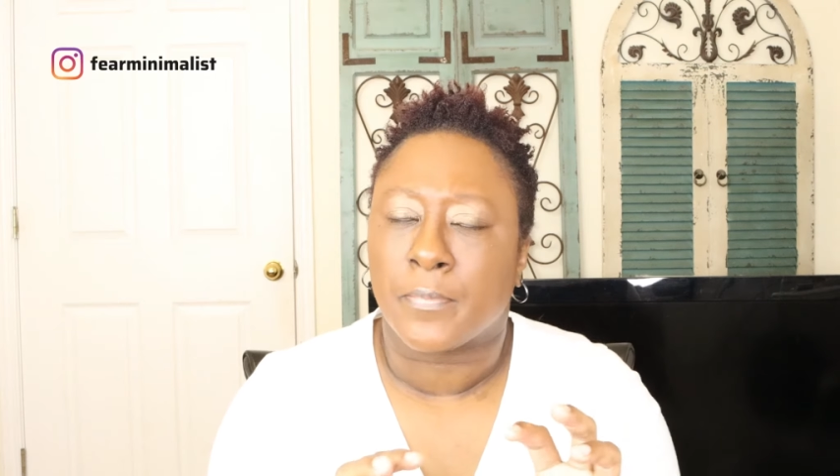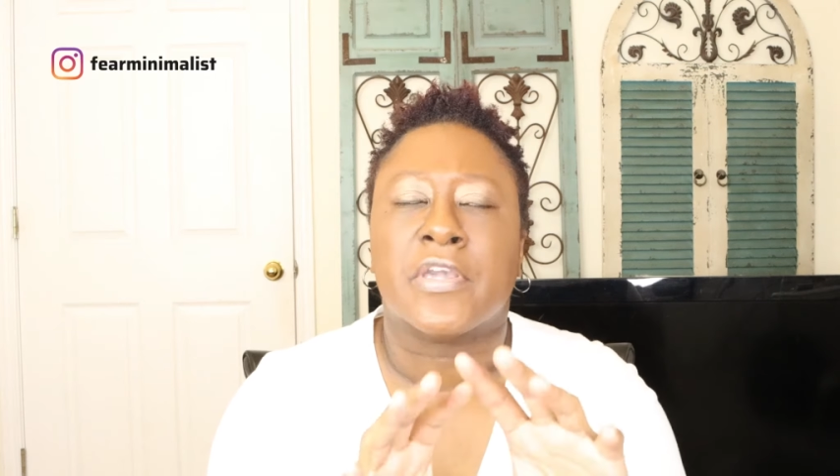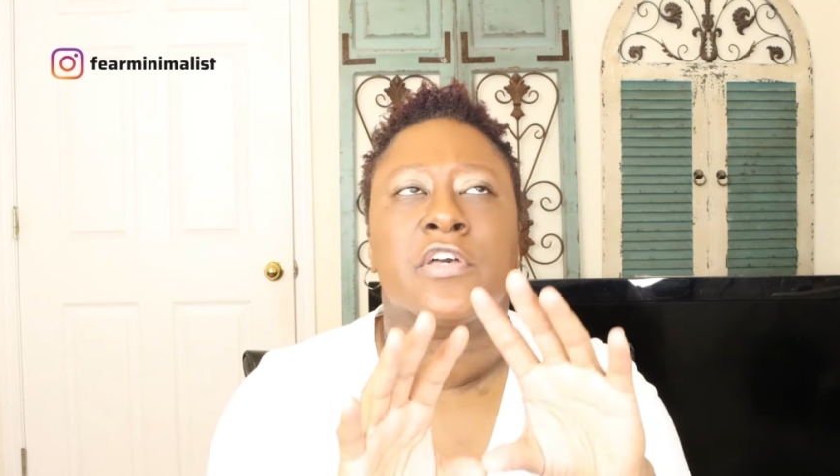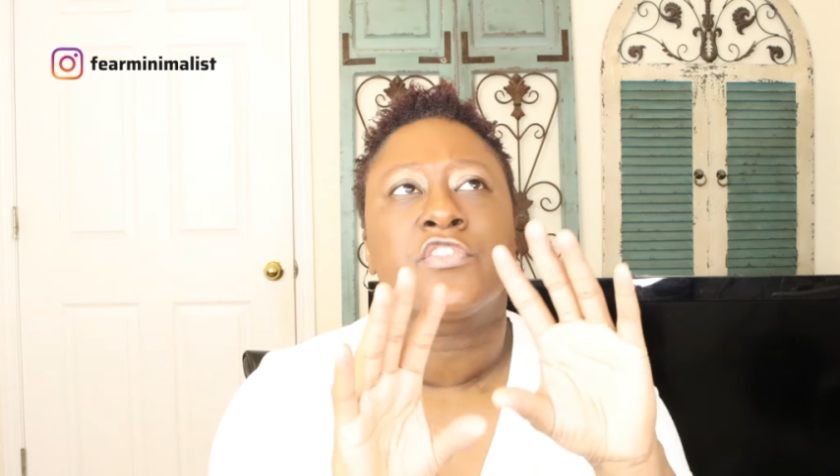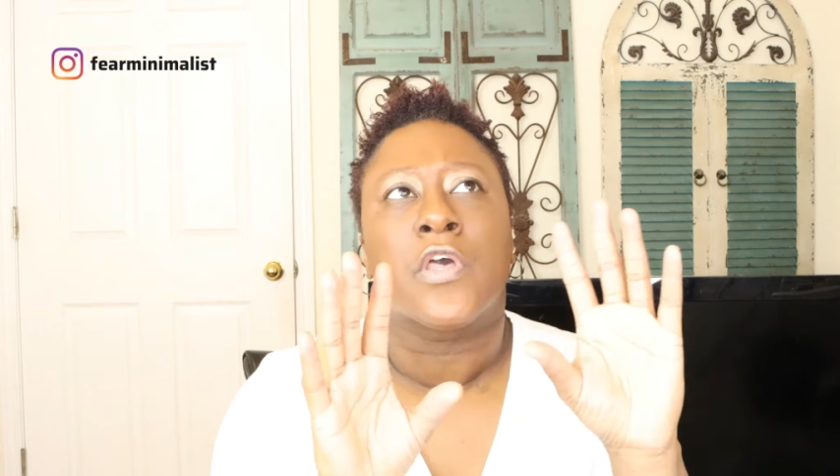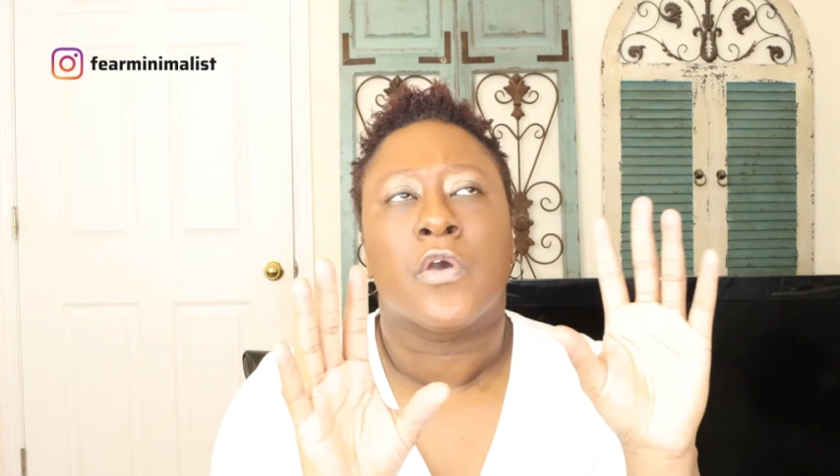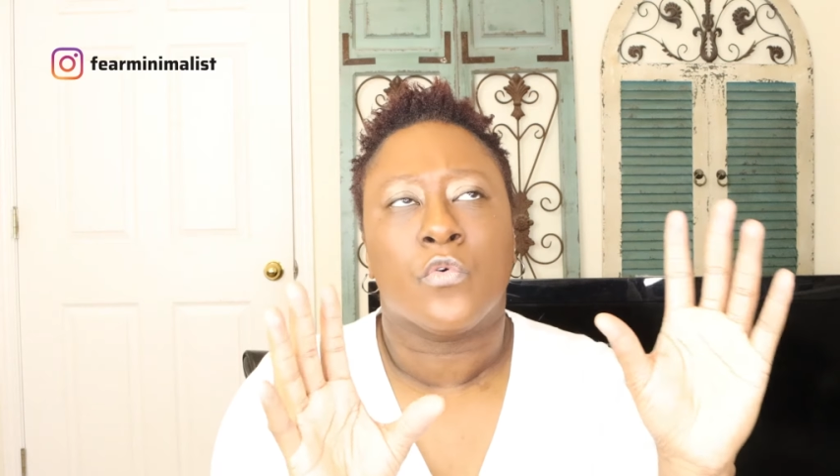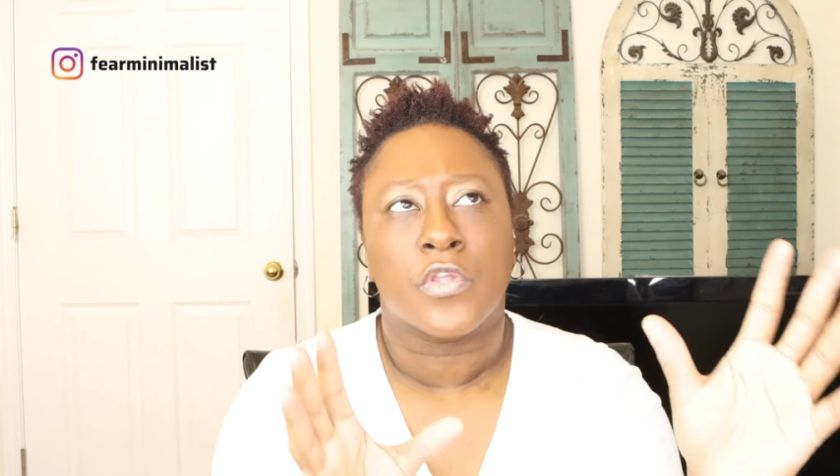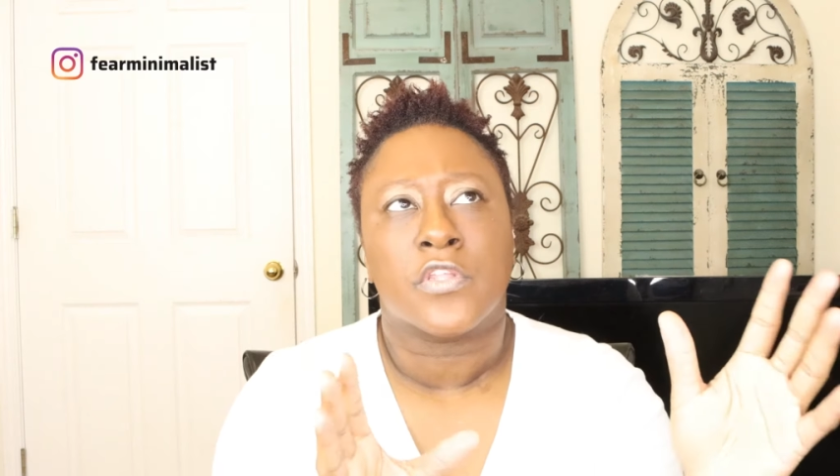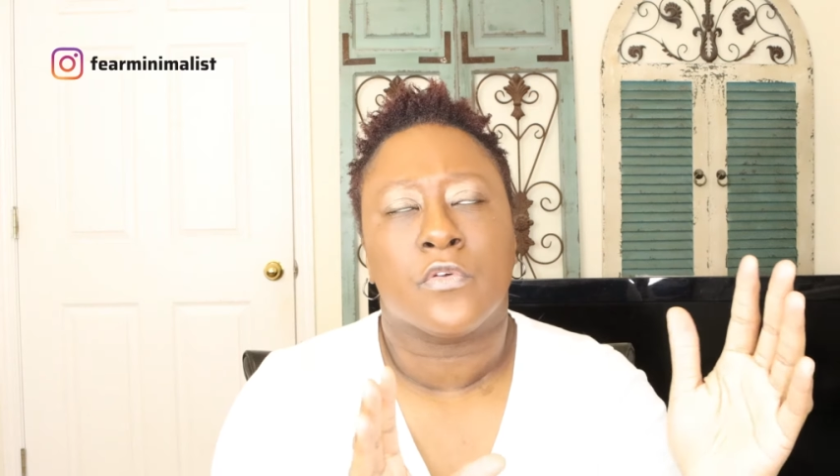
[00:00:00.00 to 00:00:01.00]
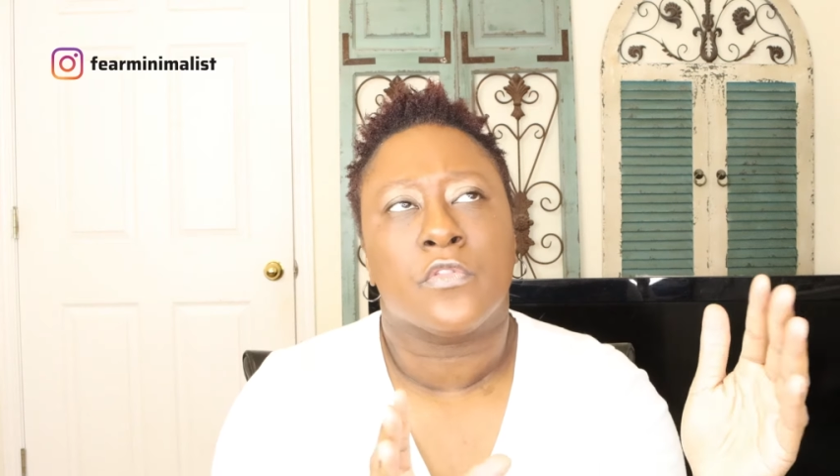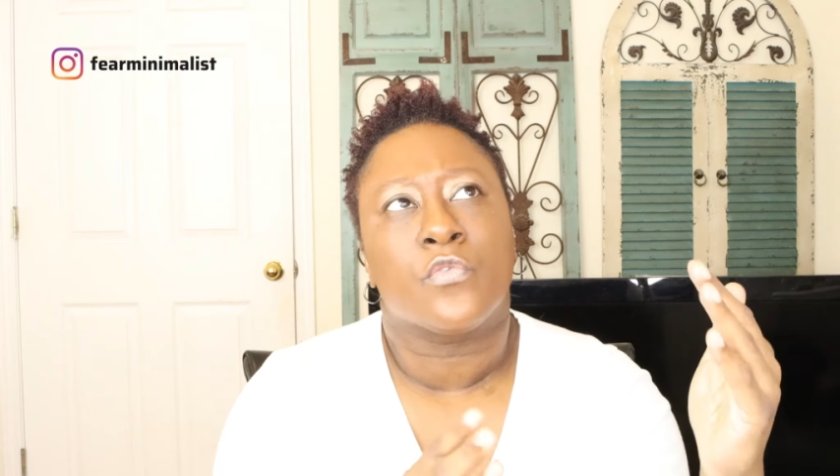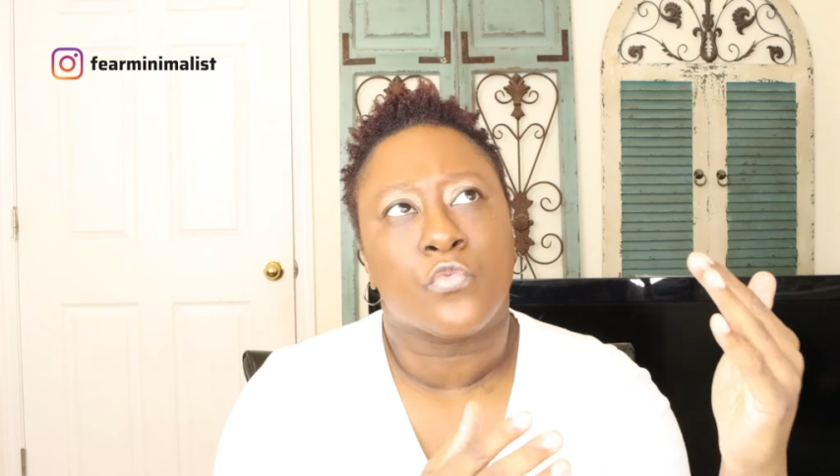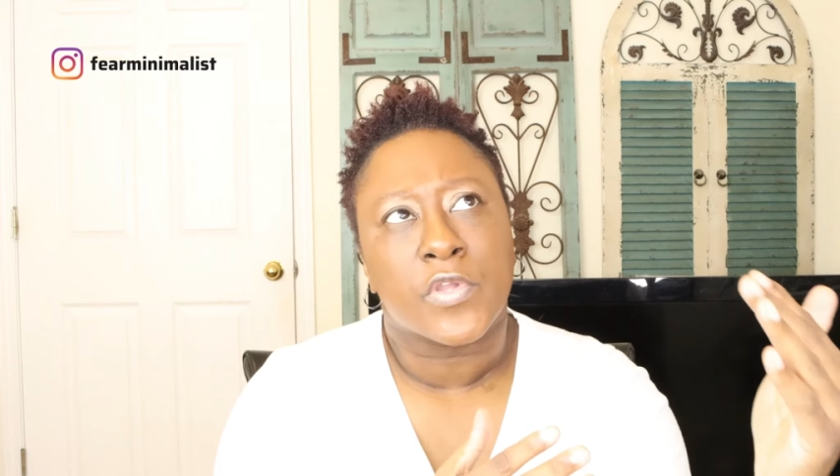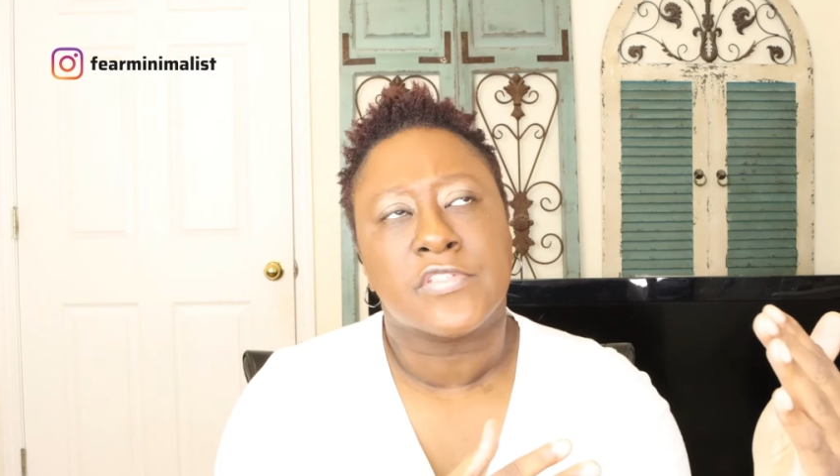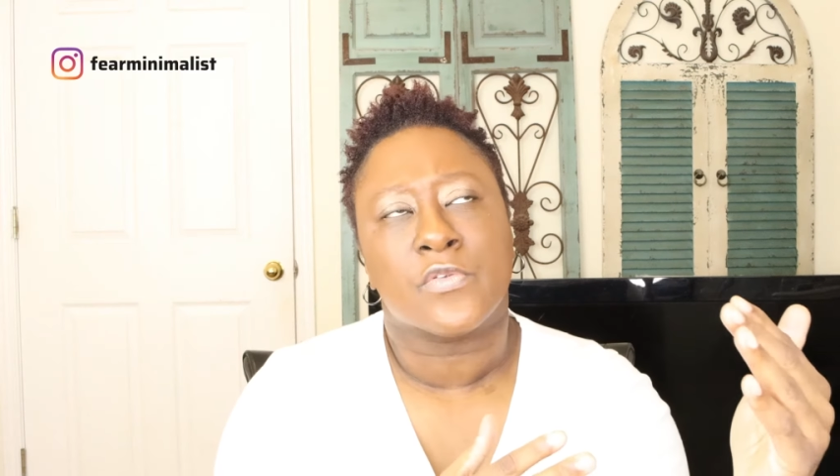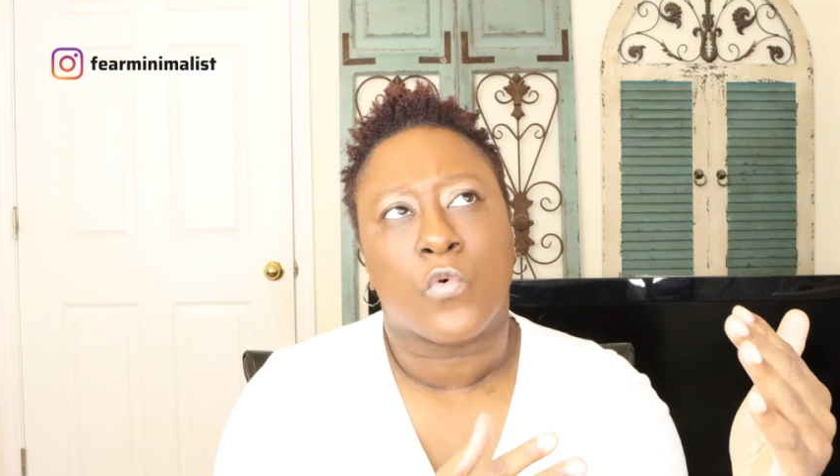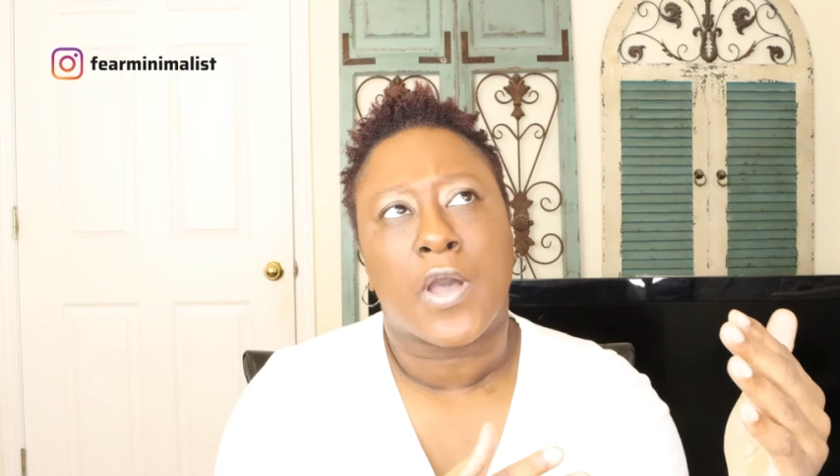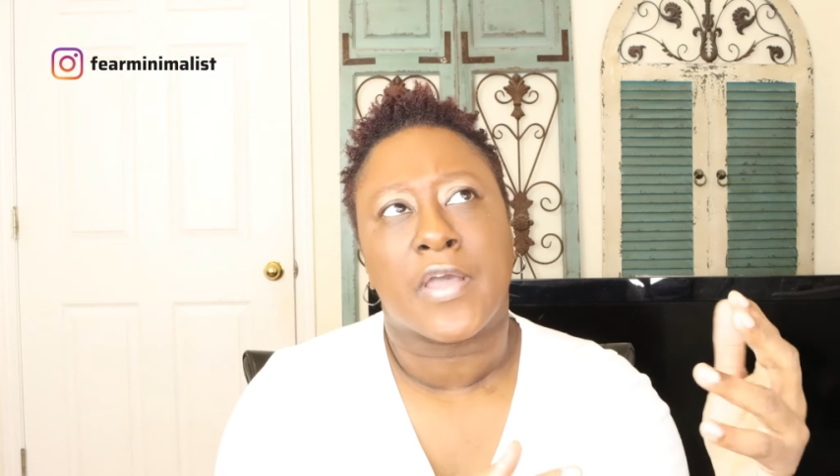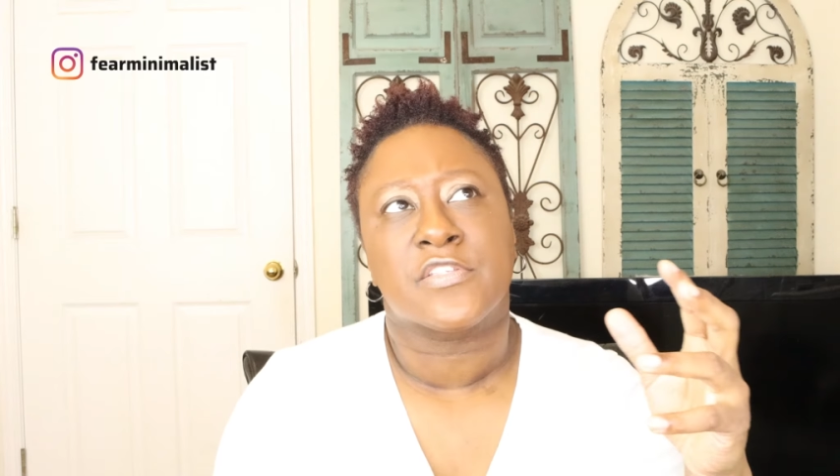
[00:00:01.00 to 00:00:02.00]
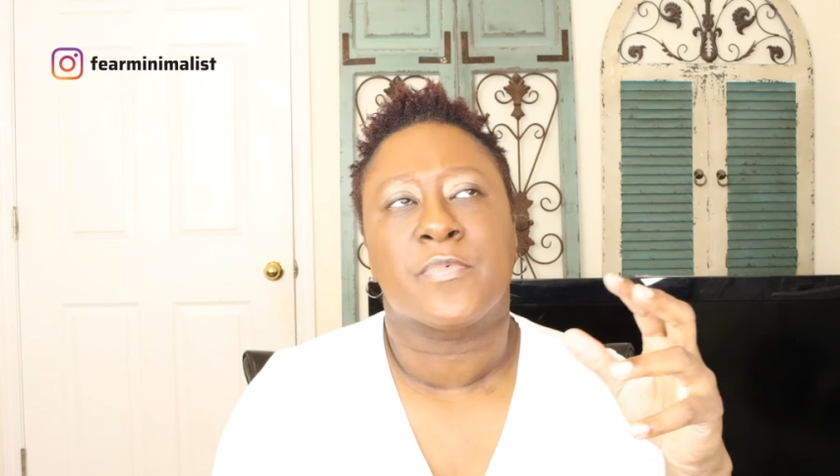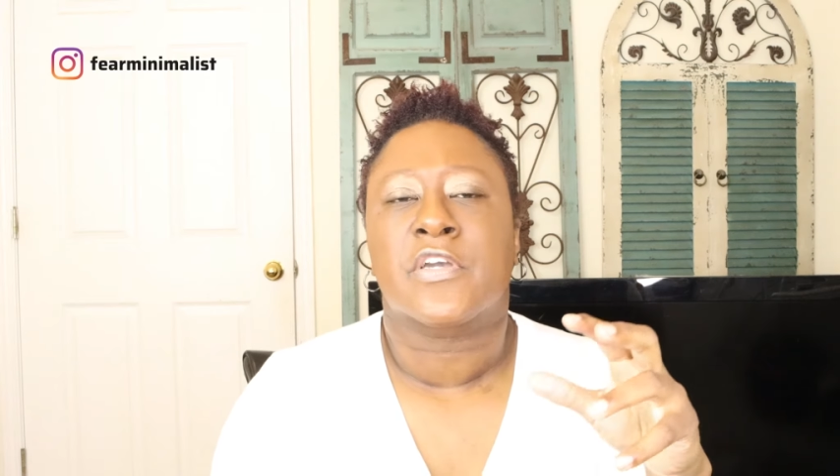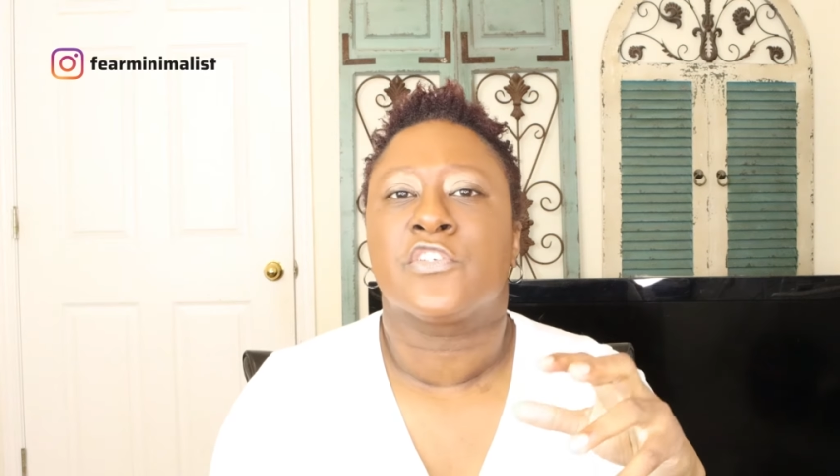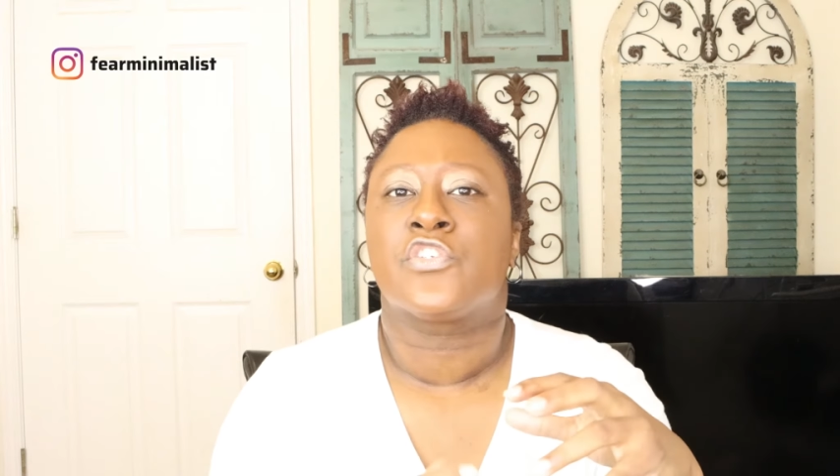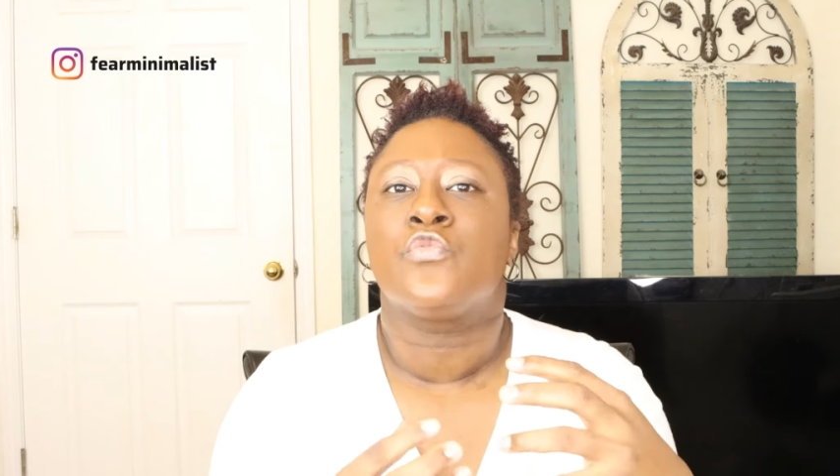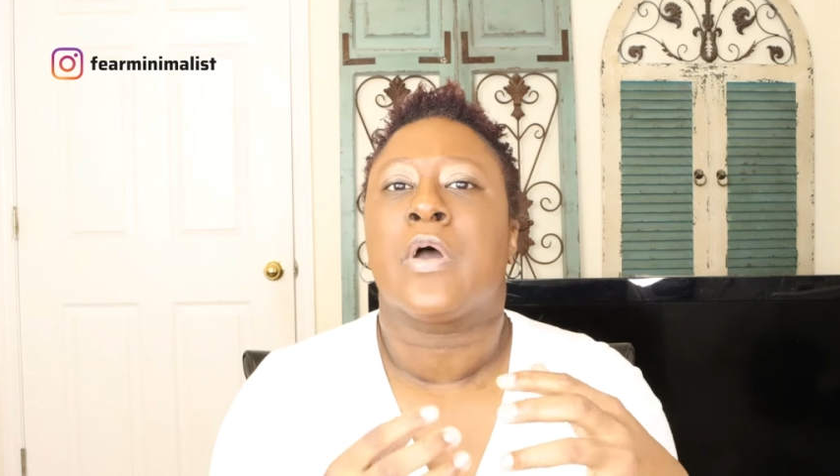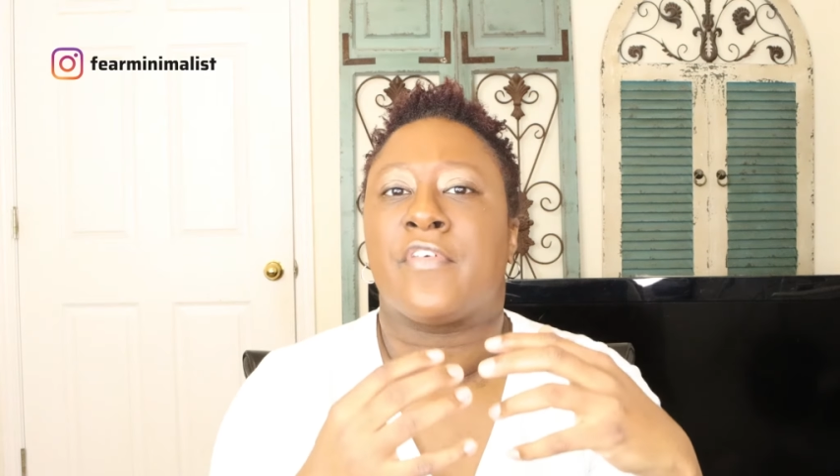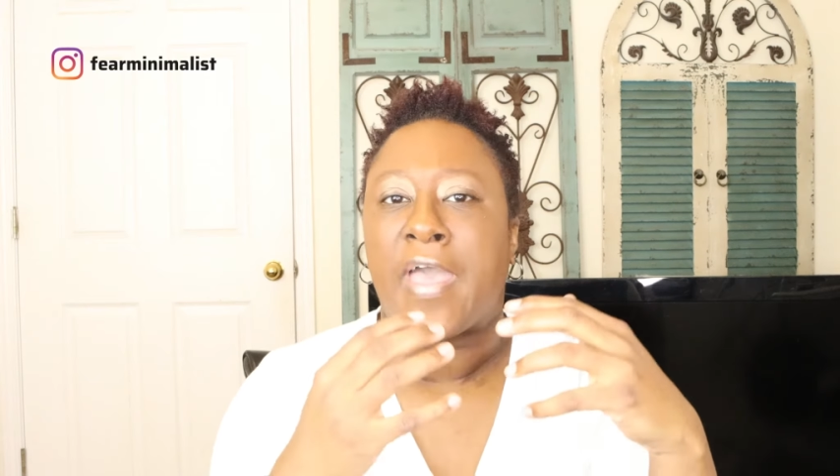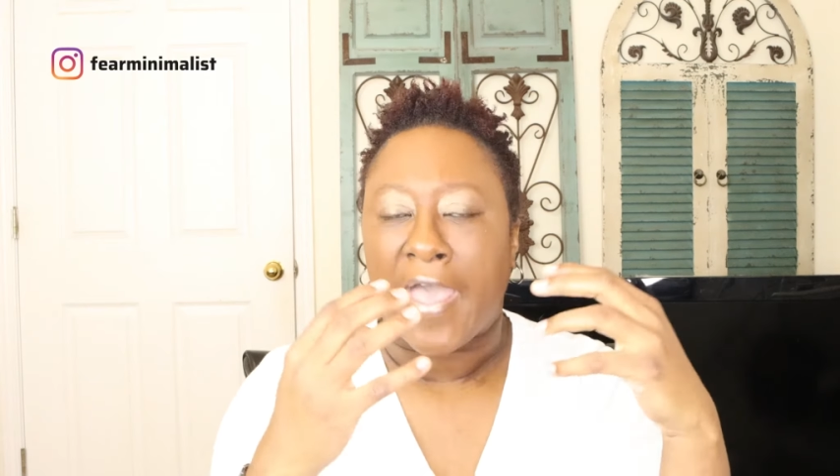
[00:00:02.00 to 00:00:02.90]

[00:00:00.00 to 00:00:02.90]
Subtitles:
because the reason why is because you have